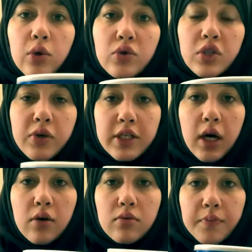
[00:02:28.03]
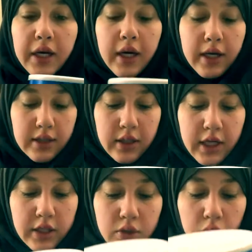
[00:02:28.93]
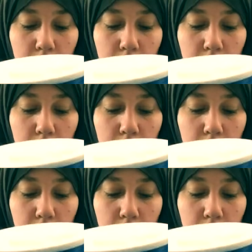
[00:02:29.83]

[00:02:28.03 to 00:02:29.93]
100% vegetable and no